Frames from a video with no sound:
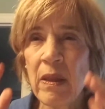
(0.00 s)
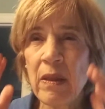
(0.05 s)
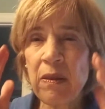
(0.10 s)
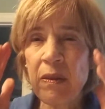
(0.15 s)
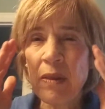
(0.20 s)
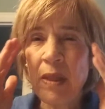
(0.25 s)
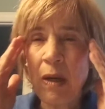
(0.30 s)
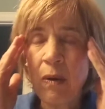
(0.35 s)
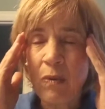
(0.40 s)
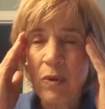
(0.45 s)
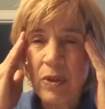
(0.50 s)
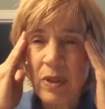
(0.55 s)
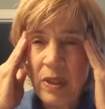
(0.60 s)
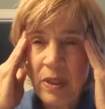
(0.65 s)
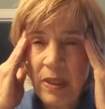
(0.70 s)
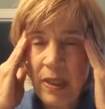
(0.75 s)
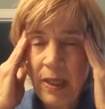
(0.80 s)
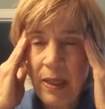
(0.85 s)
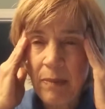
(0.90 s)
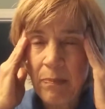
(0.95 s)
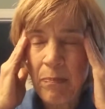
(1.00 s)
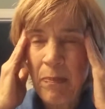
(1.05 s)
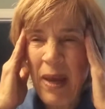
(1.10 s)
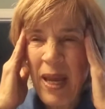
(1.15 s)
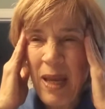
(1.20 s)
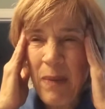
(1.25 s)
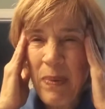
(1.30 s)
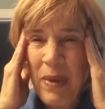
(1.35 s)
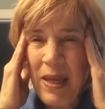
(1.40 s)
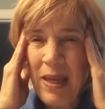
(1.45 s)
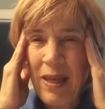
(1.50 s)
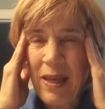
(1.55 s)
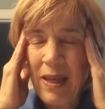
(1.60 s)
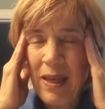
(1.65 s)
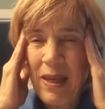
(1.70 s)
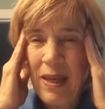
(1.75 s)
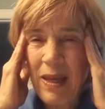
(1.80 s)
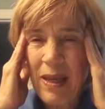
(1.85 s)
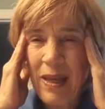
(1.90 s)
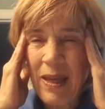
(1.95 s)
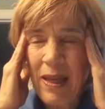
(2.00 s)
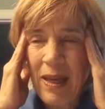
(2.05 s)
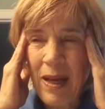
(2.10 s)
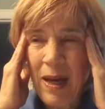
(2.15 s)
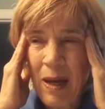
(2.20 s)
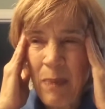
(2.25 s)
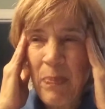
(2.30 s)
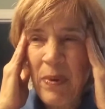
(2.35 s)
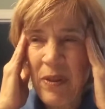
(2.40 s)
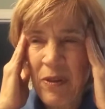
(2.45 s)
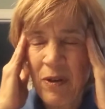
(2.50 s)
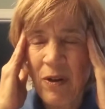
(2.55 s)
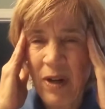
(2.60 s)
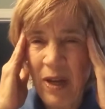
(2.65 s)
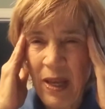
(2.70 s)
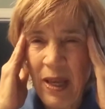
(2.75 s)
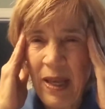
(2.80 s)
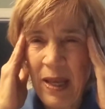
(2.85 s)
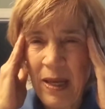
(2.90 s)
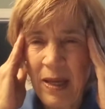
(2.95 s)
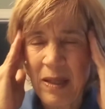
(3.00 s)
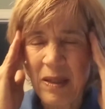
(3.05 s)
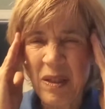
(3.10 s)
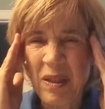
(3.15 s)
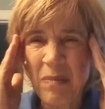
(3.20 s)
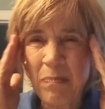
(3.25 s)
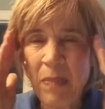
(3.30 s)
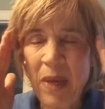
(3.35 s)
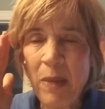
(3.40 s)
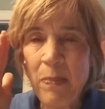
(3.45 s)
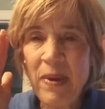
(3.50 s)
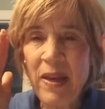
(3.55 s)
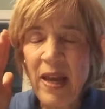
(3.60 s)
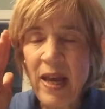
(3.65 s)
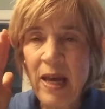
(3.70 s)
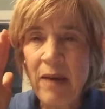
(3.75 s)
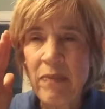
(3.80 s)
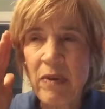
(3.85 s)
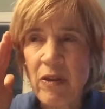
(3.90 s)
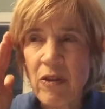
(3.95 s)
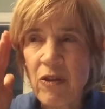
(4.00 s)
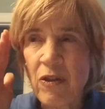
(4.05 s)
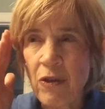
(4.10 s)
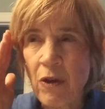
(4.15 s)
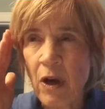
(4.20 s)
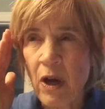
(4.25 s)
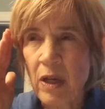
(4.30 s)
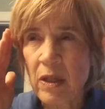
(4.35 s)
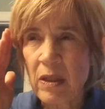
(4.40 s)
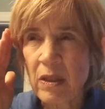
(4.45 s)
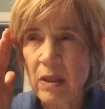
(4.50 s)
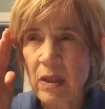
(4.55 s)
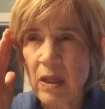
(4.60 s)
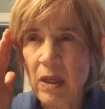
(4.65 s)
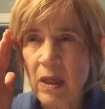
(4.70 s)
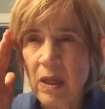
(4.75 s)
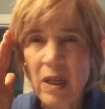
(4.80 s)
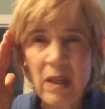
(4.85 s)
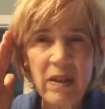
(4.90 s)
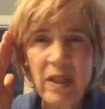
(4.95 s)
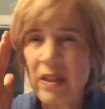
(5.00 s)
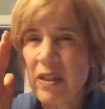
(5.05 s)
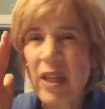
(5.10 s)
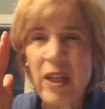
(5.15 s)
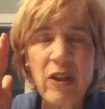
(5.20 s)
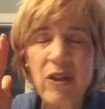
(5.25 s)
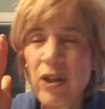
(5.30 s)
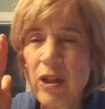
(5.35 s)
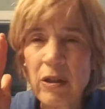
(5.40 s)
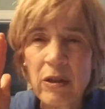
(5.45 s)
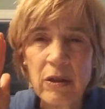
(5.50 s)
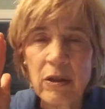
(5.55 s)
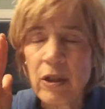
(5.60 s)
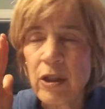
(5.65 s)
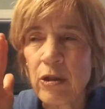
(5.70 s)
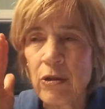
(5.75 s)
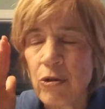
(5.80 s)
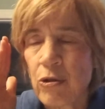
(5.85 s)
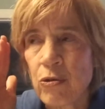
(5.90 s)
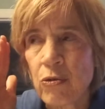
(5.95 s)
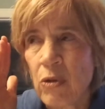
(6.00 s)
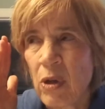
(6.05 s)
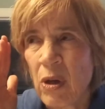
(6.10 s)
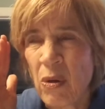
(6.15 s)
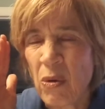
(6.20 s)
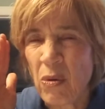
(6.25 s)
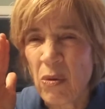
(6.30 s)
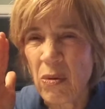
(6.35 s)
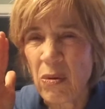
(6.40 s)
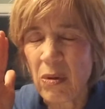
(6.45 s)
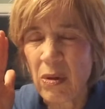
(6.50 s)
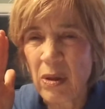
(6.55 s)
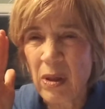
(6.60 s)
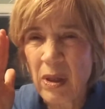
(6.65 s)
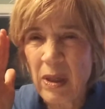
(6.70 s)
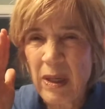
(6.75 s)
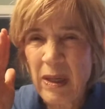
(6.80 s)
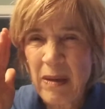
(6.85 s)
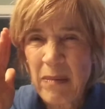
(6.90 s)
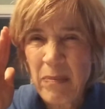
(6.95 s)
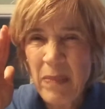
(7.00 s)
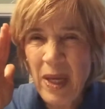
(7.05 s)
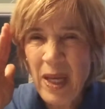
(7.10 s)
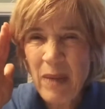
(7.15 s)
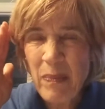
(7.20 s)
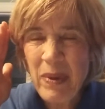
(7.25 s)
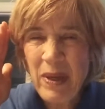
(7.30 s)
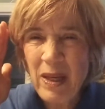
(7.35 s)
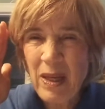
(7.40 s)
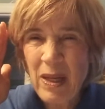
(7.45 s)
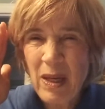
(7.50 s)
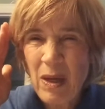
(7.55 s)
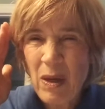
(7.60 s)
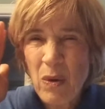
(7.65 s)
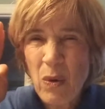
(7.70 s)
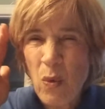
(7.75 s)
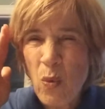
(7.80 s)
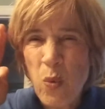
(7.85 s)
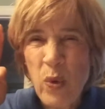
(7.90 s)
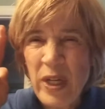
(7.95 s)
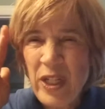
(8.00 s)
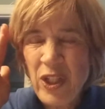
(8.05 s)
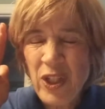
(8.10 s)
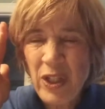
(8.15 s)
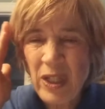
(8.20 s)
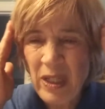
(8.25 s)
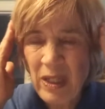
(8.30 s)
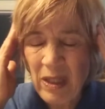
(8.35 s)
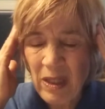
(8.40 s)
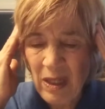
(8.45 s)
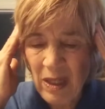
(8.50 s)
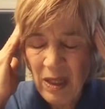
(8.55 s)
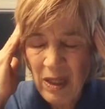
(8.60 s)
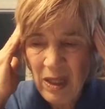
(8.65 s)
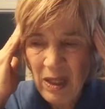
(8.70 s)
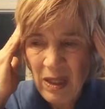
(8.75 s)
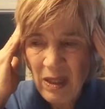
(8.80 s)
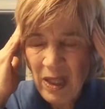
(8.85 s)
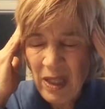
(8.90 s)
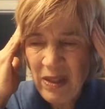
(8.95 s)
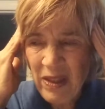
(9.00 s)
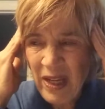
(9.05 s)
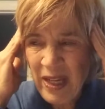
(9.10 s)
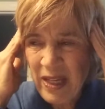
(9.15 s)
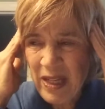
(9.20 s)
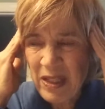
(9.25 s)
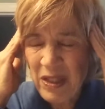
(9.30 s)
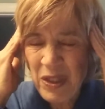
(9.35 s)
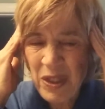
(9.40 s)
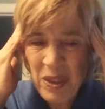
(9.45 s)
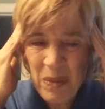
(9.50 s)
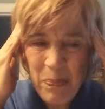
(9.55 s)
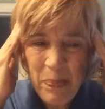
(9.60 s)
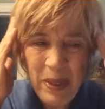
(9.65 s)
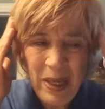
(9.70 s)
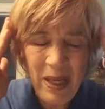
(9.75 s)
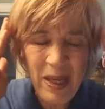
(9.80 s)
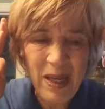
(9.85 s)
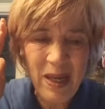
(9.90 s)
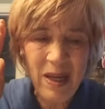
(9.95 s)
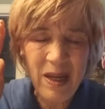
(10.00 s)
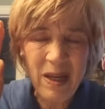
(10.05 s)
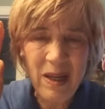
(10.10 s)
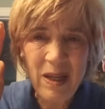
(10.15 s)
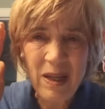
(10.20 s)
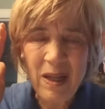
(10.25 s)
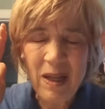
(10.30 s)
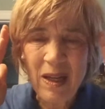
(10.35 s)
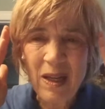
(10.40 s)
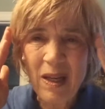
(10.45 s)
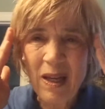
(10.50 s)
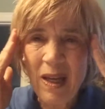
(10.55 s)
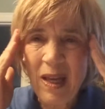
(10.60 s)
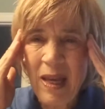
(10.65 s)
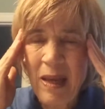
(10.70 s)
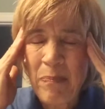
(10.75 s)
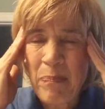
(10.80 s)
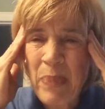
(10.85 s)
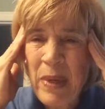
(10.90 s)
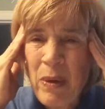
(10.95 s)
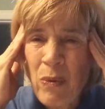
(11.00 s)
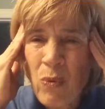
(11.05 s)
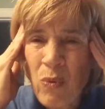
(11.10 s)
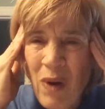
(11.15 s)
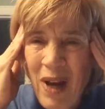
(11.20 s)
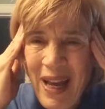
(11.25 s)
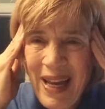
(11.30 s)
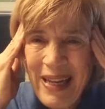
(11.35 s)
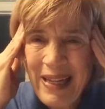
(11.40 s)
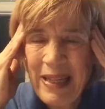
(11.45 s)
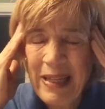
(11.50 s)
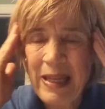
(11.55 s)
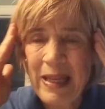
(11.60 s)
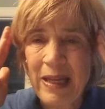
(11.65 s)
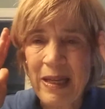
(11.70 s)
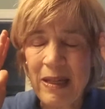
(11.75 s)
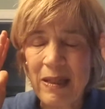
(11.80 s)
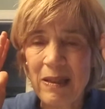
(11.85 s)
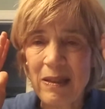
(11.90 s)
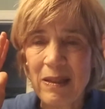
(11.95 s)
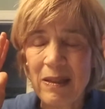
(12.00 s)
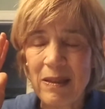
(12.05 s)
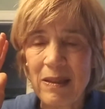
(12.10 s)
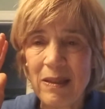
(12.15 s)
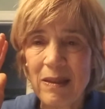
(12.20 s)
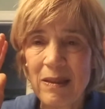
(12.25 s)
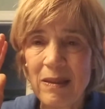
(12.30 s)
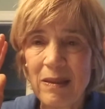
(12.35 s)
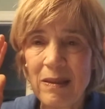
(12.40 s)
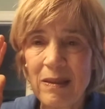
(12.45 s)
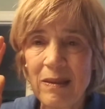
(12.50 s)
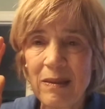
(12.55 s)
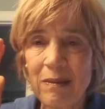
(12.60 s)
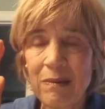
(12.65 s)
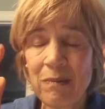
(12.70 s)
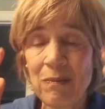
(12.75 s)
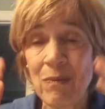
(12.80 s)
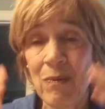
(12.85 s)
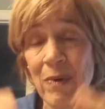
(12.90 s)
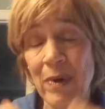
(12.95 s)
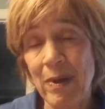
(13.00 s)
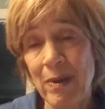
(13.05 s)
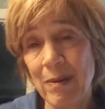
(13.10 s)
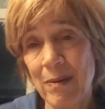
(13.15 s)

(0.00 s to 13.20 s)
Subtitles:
that were sick, maybe up in their heads, maybe having thoughts that they couldn't control, maybe wishing that they could speak and be right again. Well,